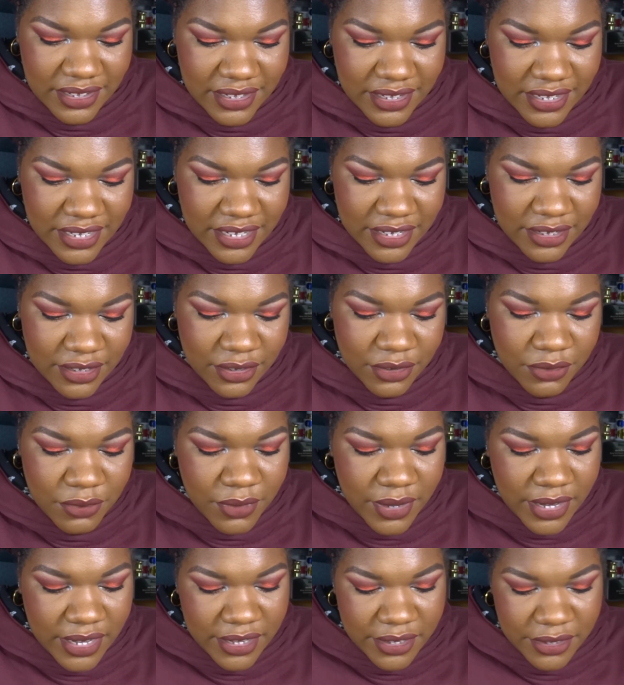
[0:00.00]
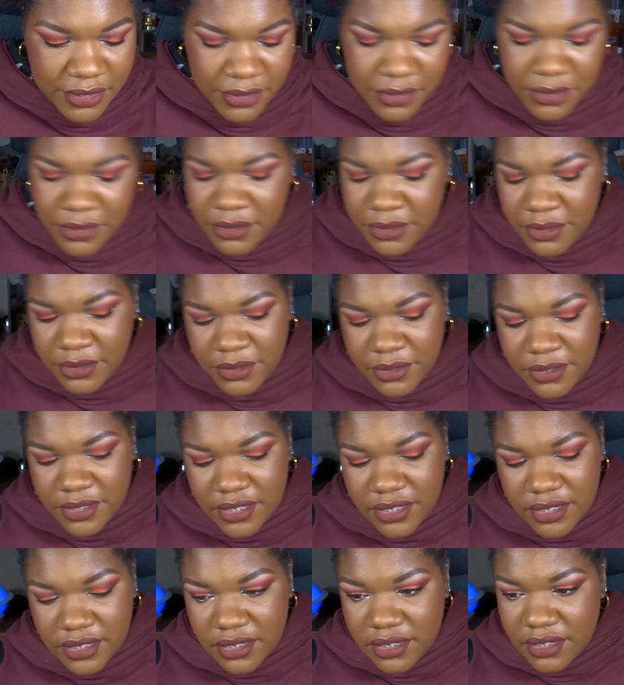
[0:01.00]
I knew I
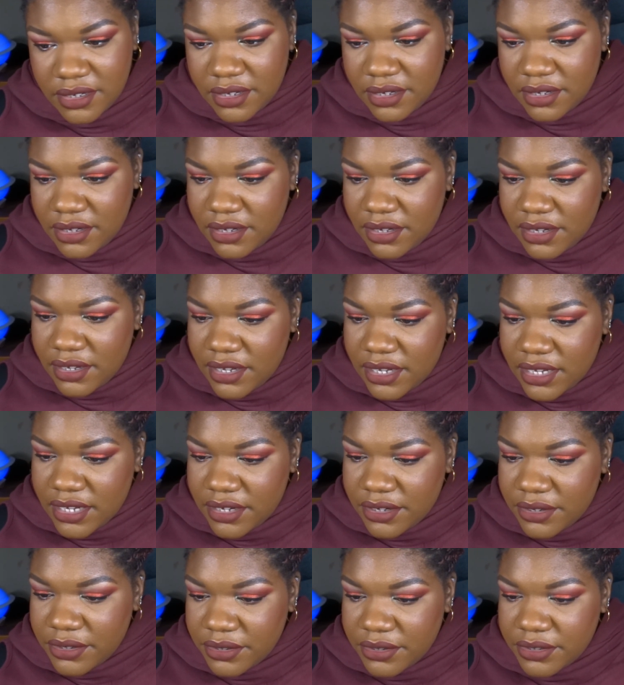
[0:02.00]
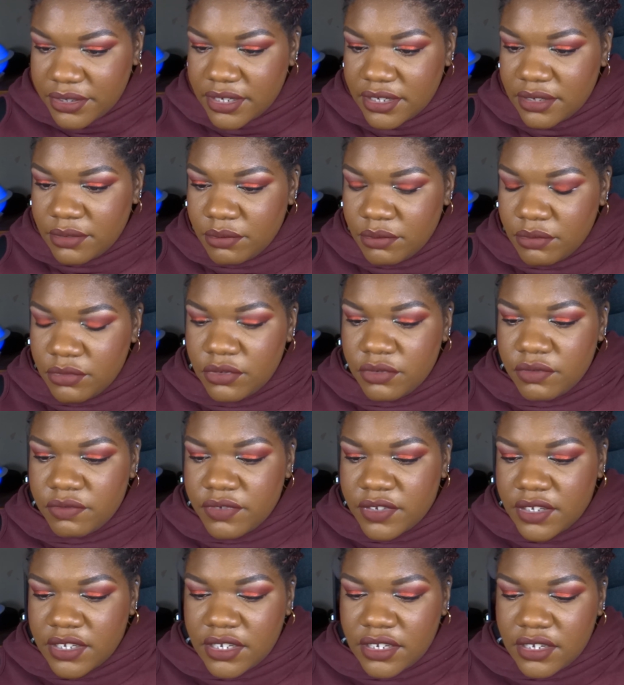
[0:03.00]
heard it
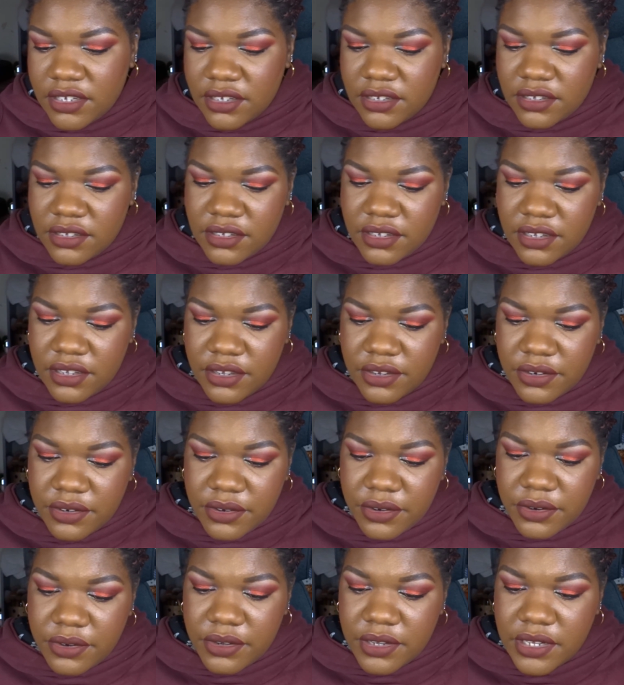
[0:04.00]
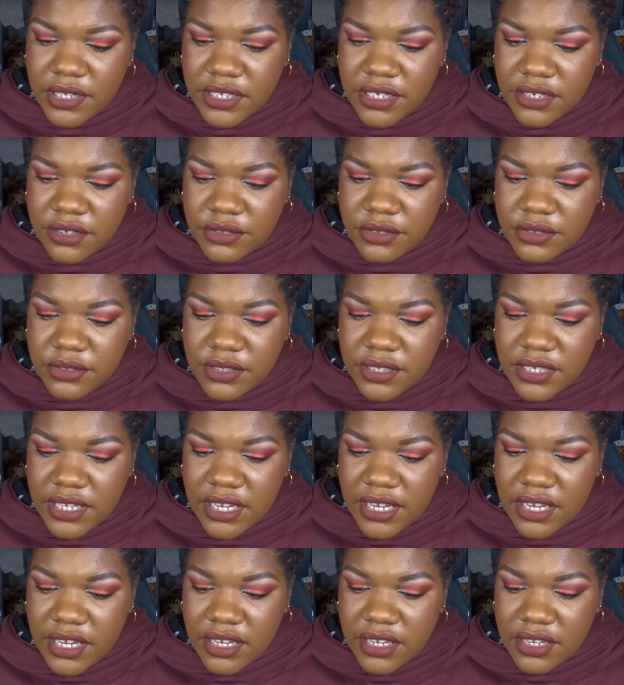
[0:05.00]
moving earlier
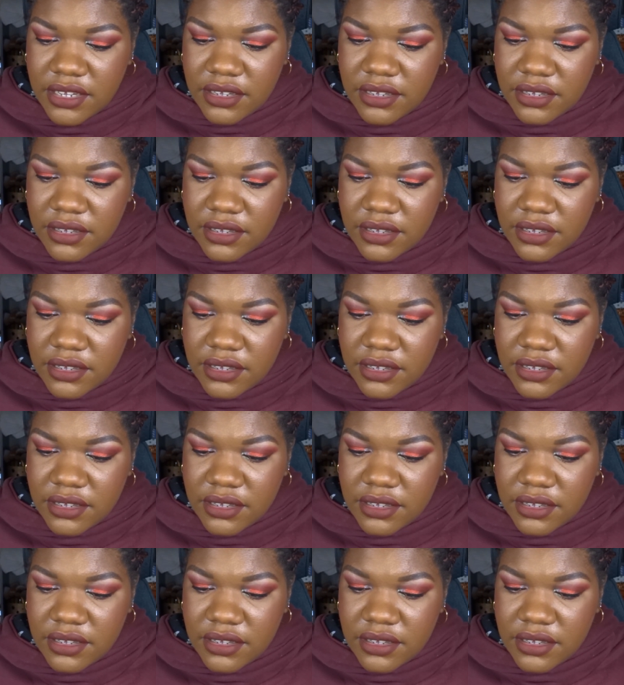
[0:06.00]
today.